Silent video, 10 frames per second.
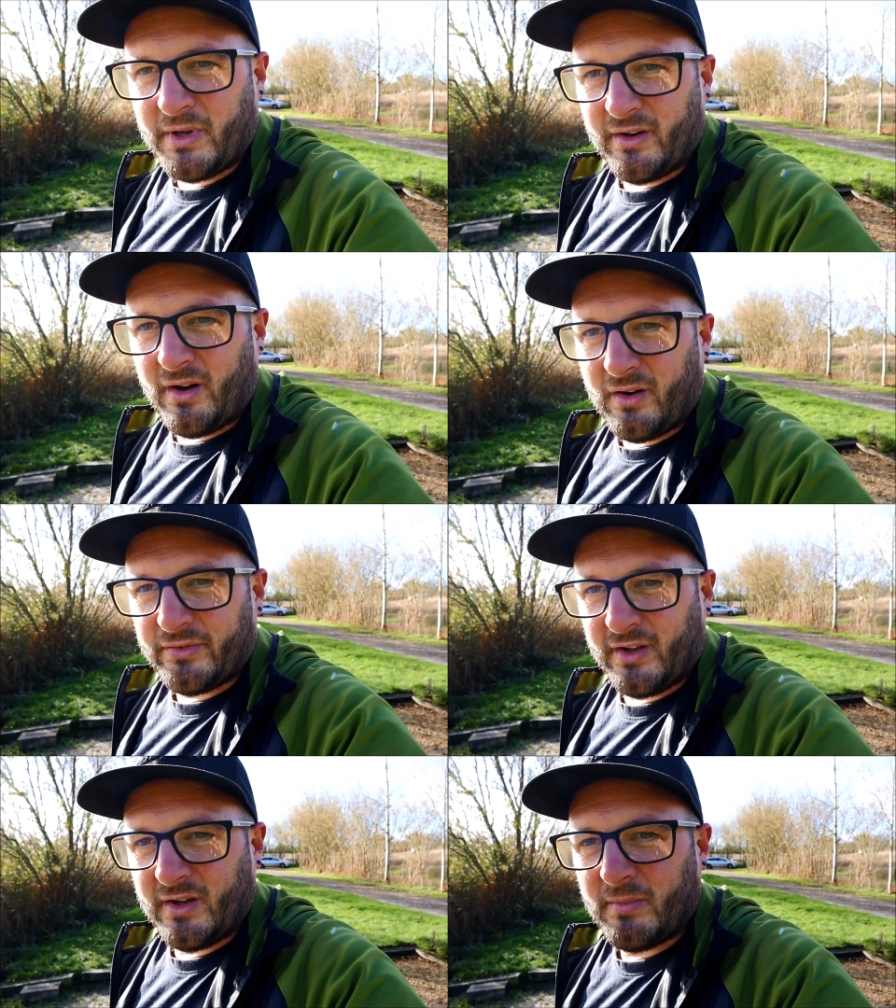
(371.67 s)
in
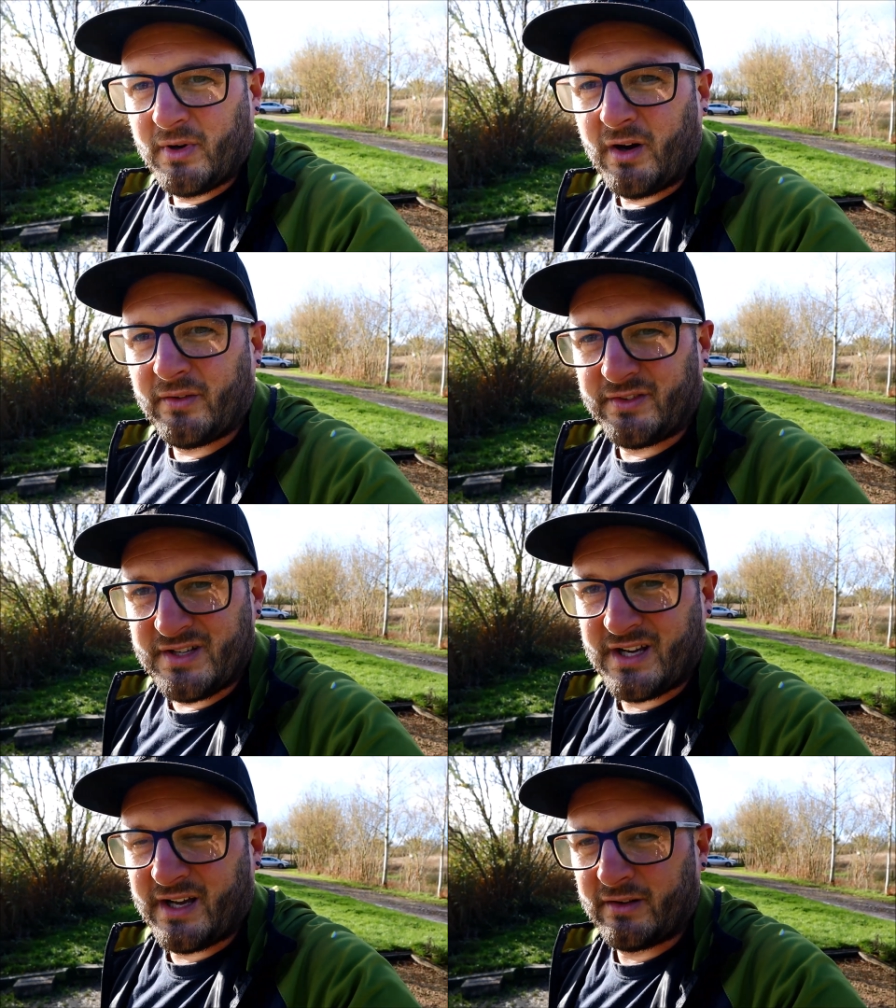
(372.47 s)
after him after
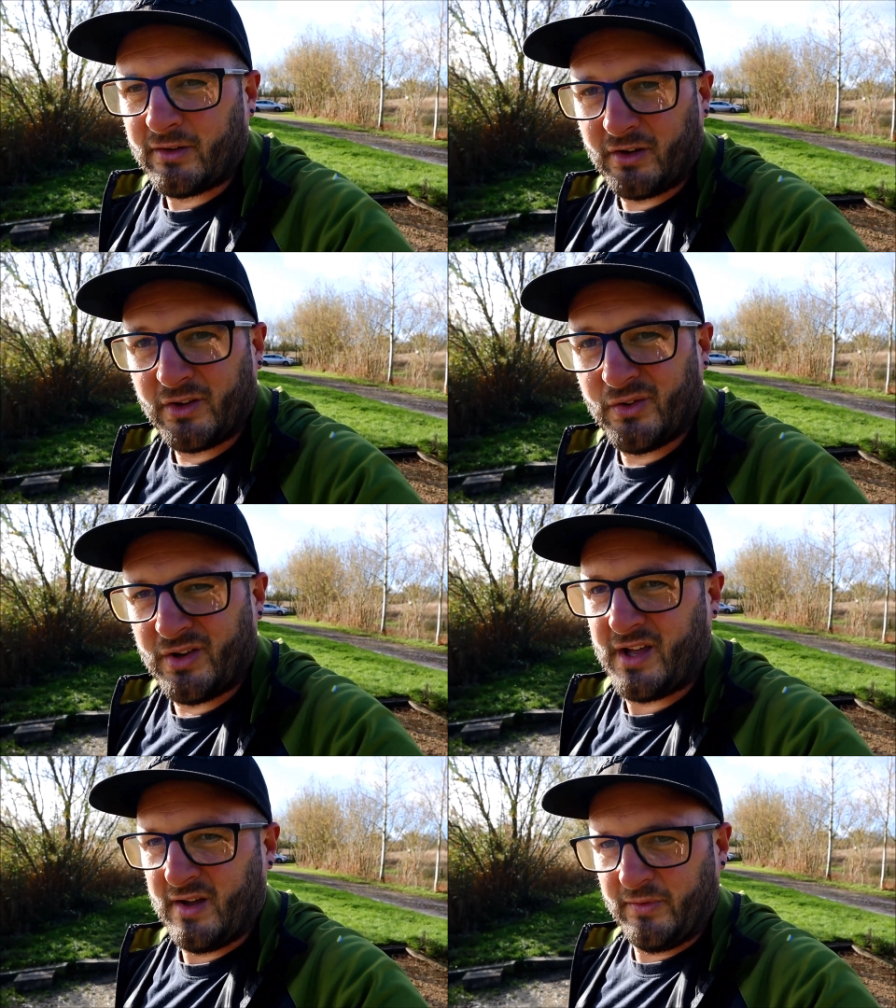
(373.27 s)
he's had like a good
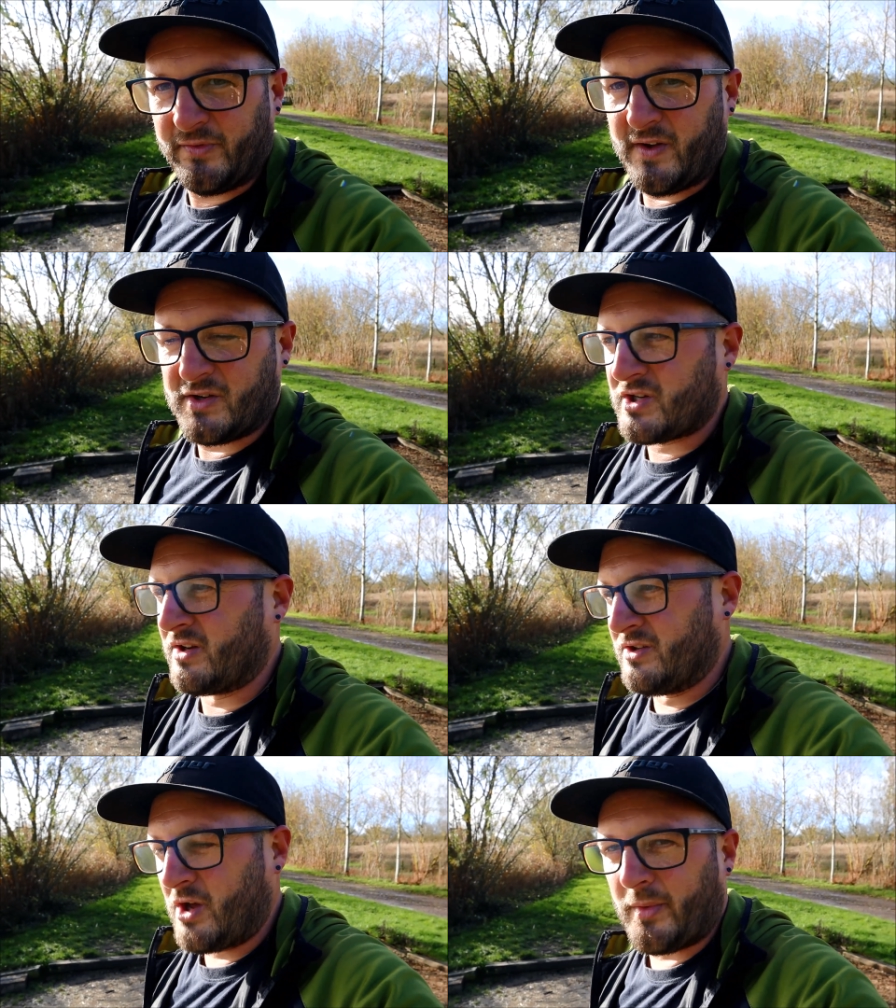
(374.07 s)
hit of fish,
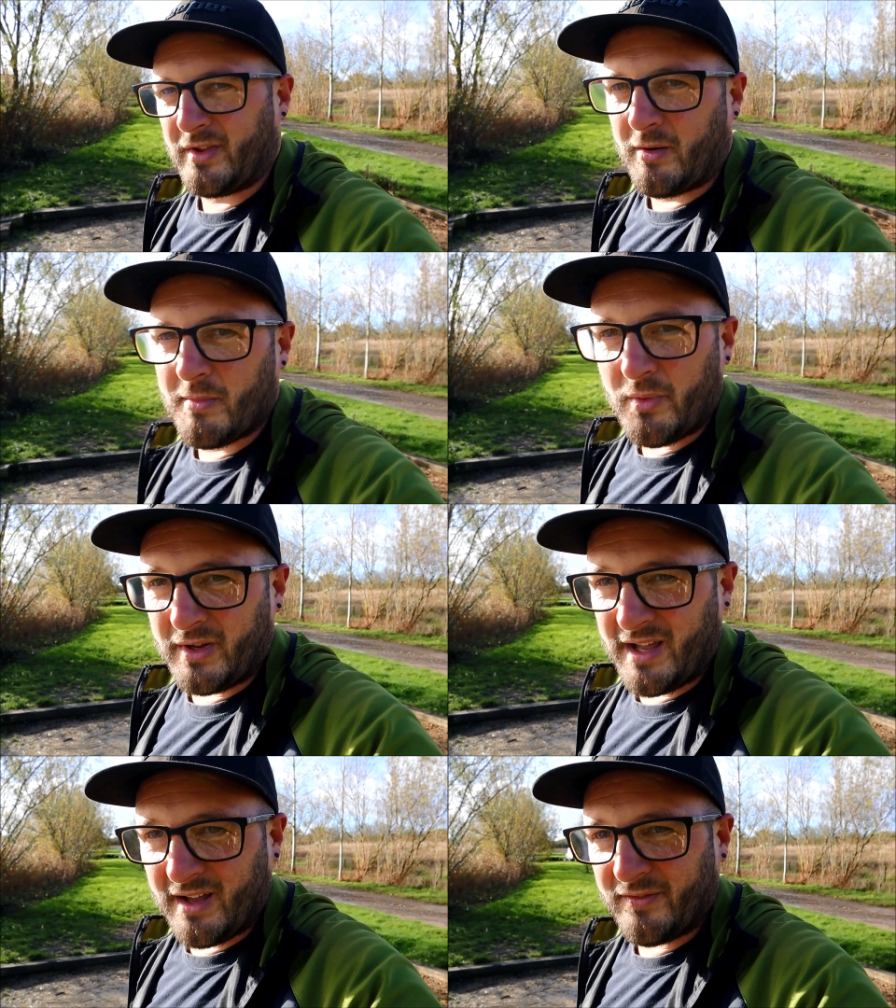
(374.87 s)
knowing that I'm
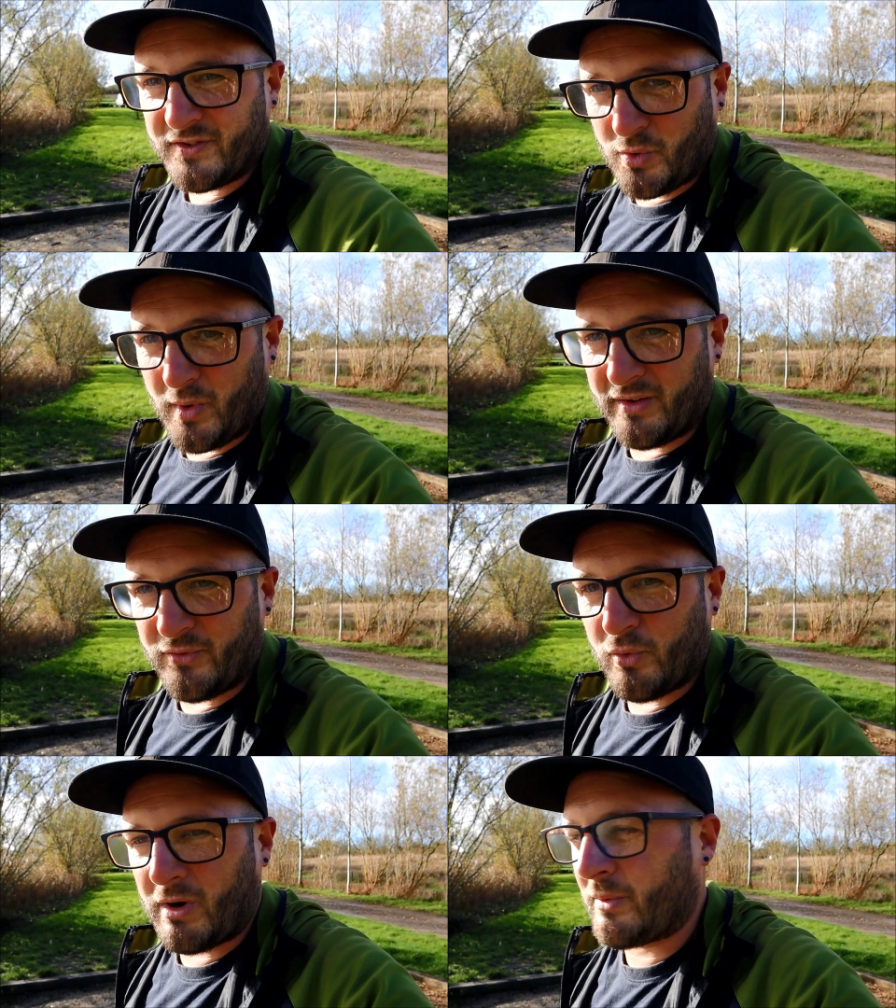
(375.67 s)
only here for
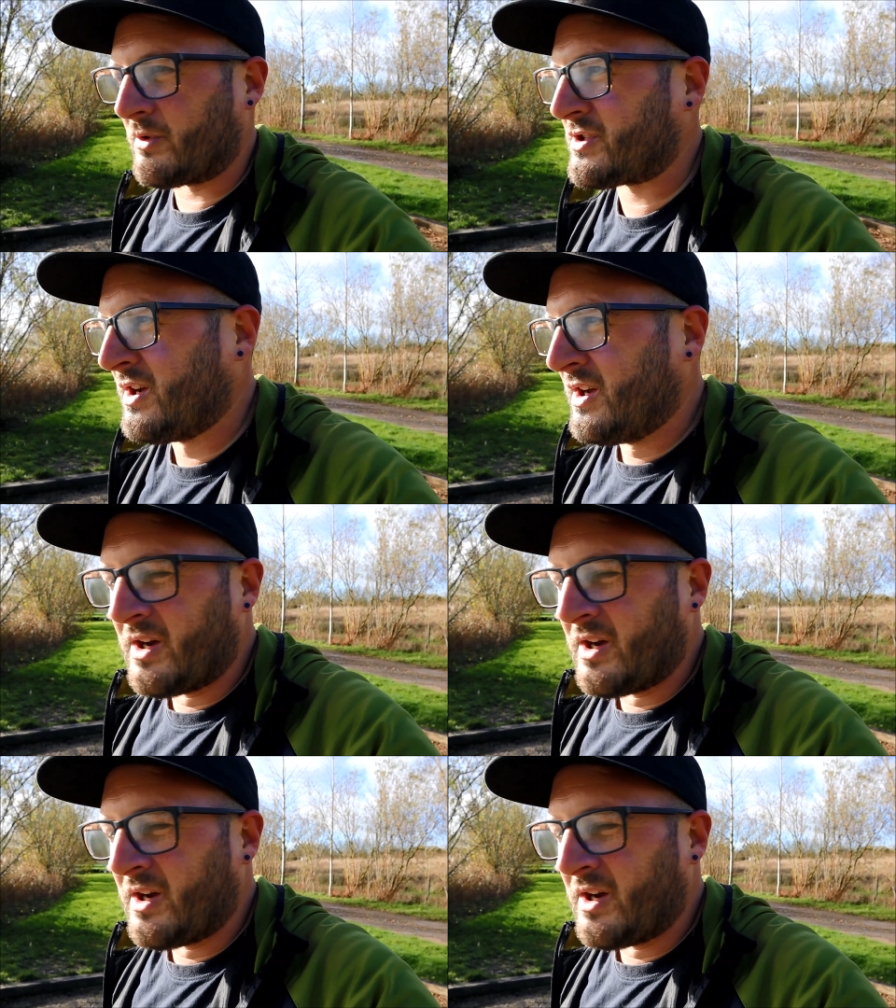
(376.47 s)
24 hours.